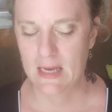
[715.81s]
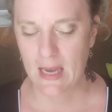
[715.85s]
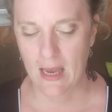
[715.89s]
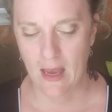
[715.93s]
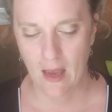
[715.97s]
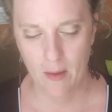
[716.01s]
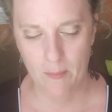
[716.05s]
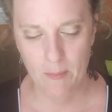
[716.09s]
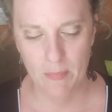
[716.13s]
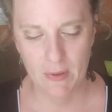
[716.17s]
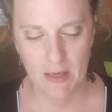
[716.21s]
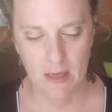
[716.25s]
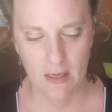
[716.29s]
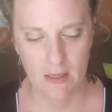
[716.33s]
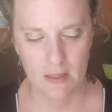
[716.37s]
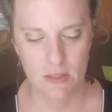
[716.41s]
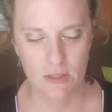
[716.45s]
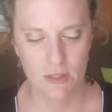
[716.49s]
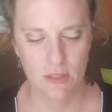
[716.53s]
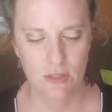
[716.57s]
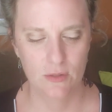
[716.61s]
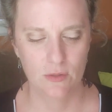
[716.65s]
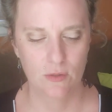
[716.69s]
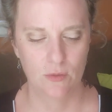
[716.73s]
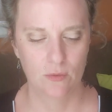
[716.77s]
Tap
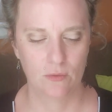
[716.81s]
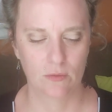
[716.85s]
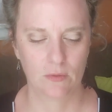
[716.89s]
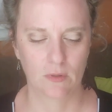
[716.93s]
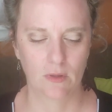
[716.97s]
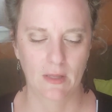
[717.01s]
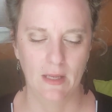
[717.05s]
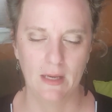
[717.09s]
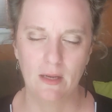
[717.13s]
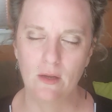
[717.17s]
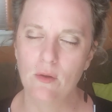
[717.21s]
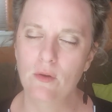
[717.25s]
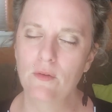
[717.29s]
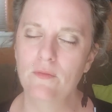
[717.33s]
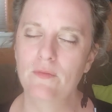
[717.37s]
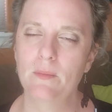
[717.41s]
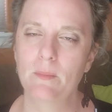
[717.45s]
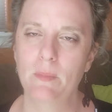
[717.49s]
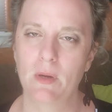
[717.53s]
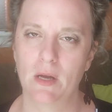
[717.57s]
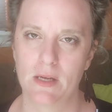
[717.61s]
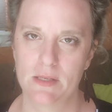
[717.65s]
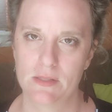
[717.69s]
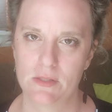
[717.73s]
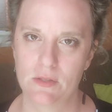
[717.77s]
into, let go of
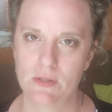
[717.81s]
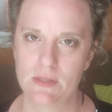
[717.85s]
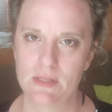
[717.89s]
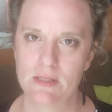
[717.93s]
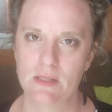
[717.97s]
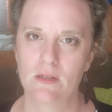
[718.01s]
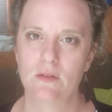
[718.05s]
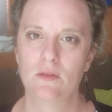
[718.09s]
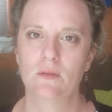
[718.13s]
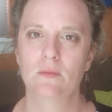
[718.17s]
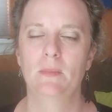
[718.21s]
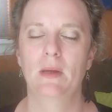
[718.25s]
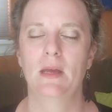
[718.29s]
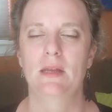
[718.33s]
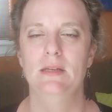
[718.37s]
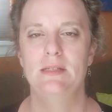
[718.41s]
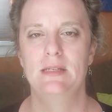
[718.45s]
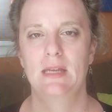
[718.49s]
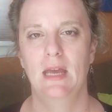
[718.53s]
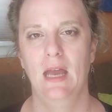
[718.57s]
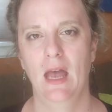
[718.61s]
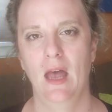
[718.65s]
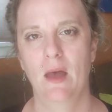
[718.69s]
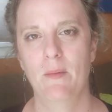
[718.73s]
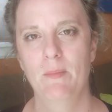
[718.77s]
imposter syndrome and
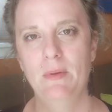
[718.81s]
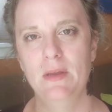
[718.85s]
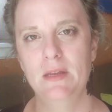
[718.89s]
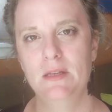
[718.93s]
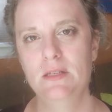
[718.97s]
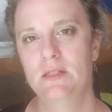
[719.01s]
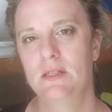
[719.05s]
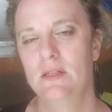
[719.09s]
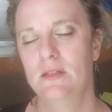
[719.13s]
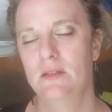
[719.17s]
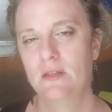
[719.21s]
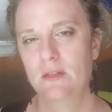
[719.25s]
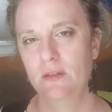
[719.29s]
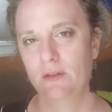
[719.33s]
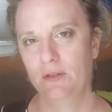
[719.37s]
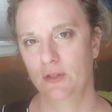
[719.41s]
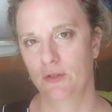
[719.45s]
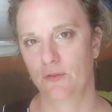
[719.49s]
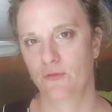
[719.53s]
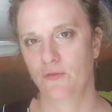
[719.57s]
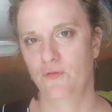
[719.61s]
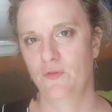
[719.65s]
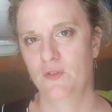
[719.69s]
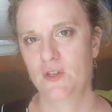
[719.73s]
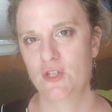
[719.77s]
tap into the,
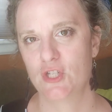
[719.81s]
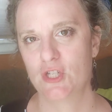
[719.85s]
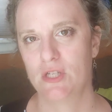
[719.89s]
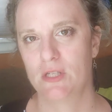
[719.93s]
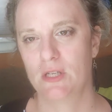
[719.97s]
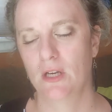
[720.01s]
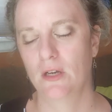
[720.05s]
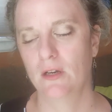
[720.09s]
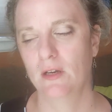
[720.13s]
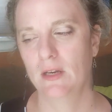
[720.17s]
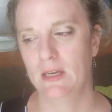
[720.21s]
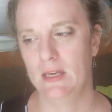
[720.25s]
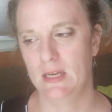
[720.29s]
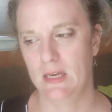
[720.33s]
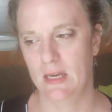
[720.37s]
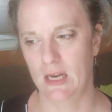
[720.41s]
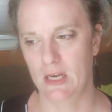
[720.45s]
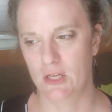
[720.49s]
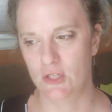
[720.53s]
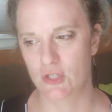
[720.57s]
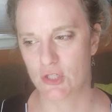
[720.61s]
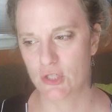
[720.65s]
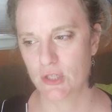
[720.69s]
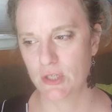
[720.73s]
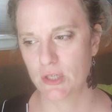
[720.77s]
your visionary
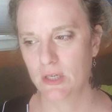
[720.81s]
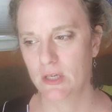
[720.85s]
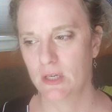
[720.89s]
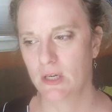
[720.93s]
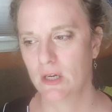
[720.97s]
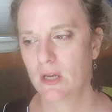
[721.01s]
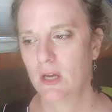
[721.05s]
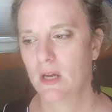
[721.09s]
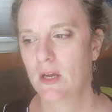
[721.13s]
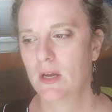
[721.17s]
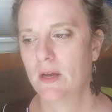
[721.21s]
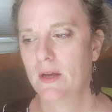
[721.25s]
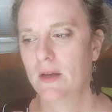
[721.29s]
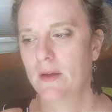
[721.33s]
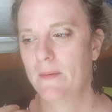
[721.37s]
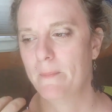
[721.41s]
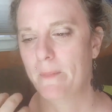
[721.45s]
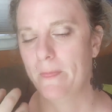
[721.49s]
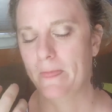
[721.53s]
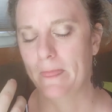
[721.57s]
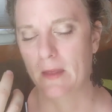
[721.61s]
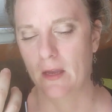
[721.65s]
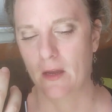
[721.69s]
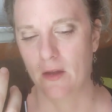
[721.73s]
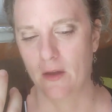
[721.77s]
nature
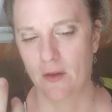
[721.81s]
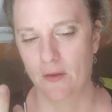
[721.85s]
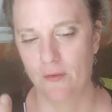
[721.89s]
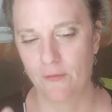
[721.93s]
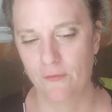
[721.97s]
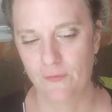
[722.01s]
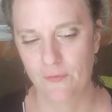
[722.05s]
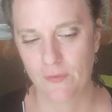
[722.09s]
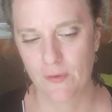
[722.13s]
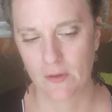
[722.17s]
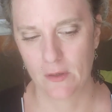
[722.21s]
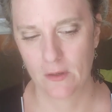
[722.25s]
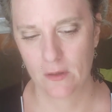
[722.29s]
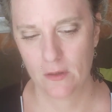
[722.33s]
of